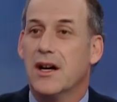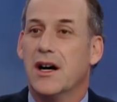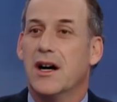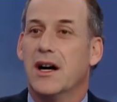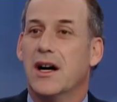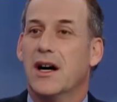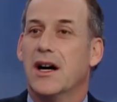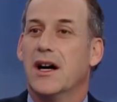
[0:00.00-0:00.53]

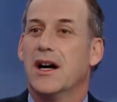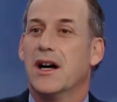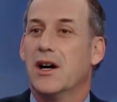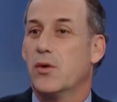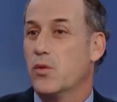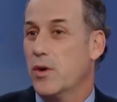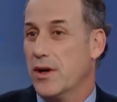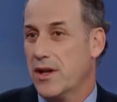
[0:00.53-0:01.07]

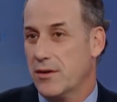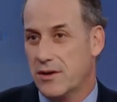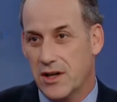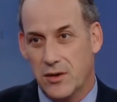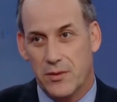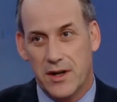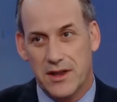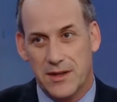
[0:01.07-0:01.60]
uh, where they're going
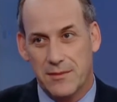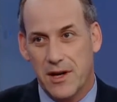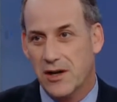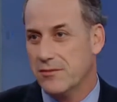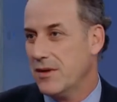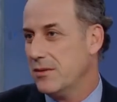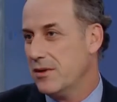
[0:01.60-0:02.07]
to rent them out.